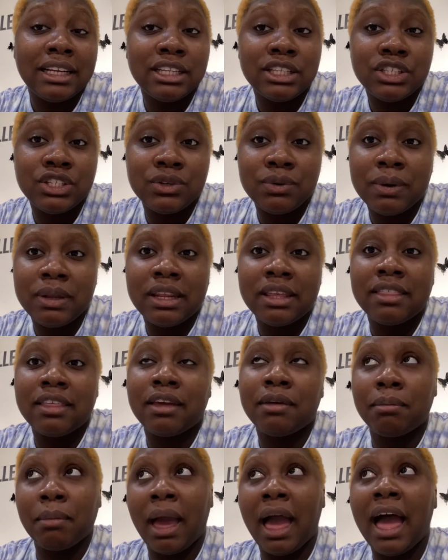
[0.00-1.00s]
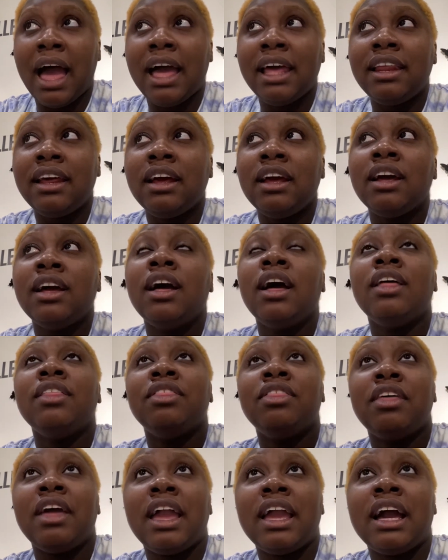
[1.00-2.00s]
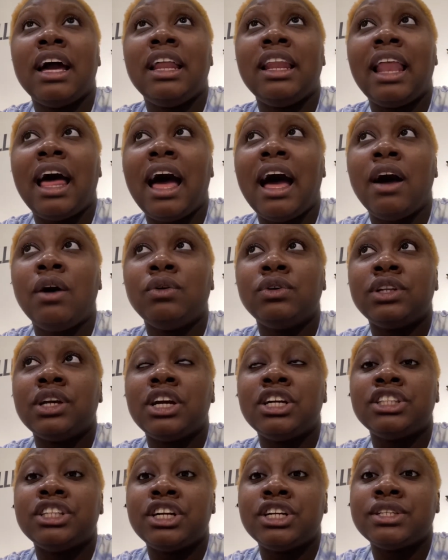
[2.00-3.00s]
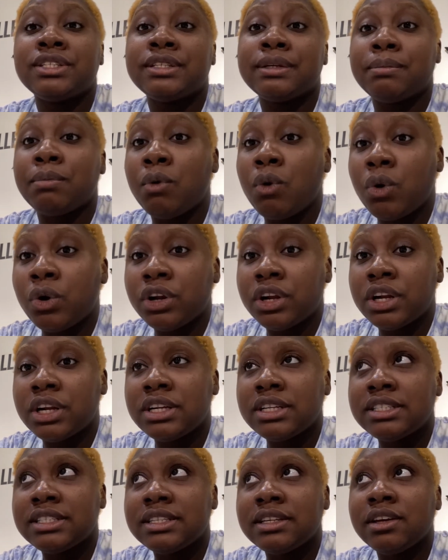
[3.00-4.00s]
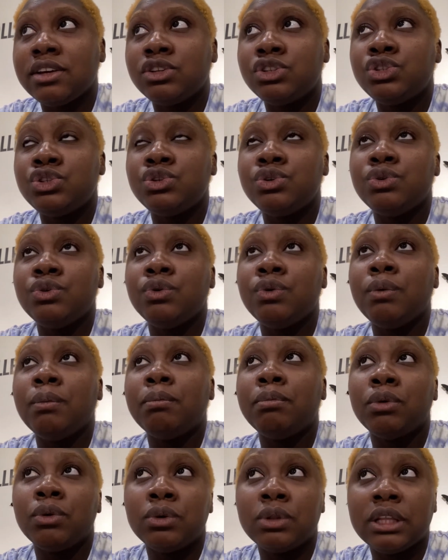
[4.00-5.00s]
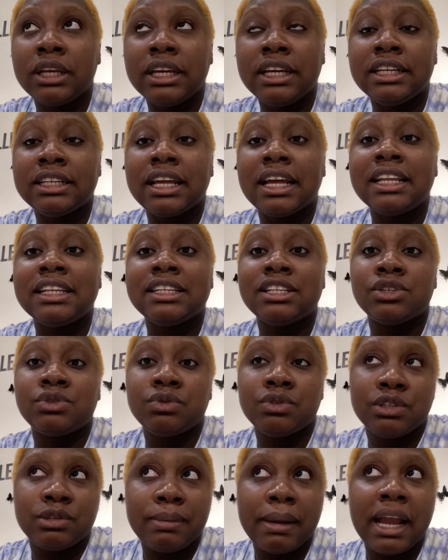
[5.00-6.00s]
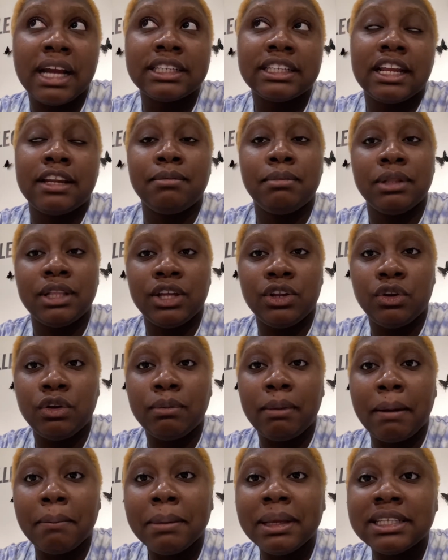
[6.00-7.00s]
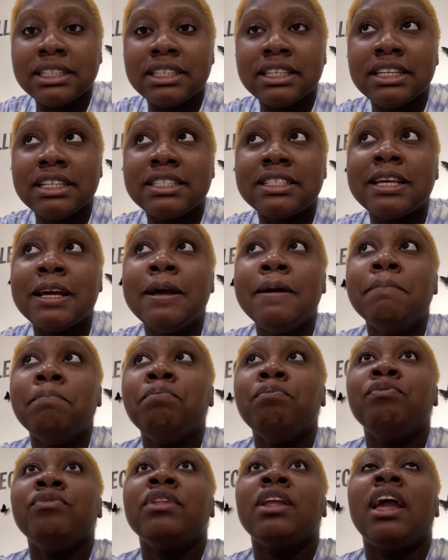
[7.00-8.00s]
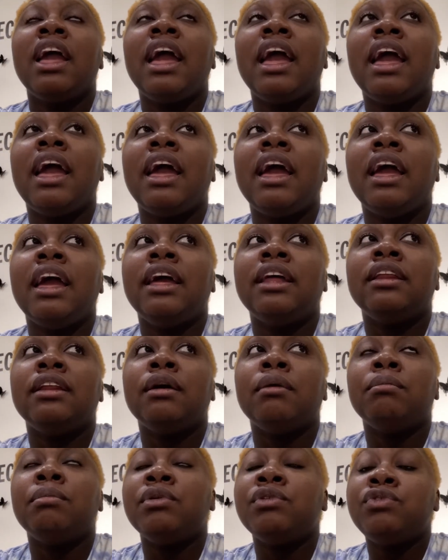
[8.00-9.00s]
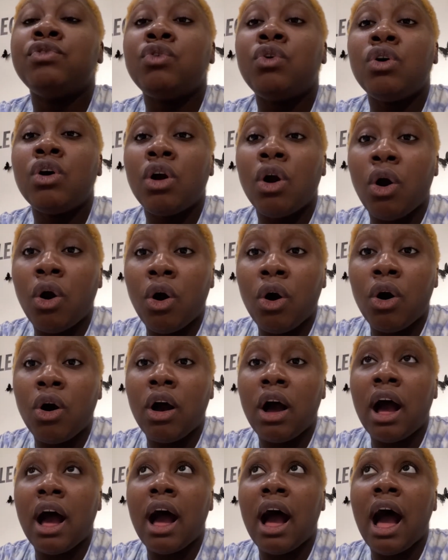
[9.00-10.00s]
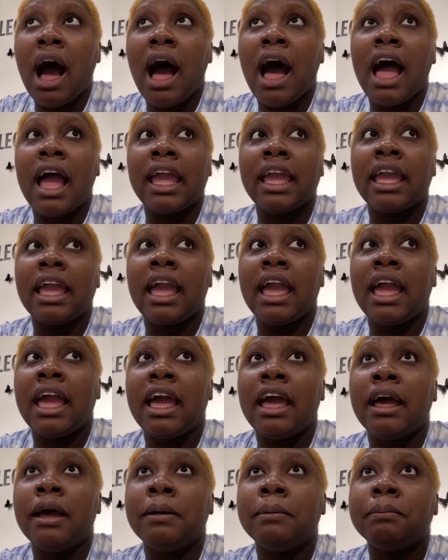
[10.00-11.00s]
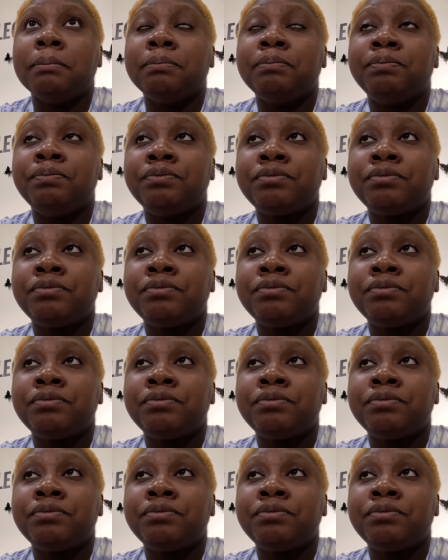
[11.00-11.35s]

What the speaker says: didn't do anything bad. They allowed their supporters to bully and disrespect and belittle my business. And before all, I am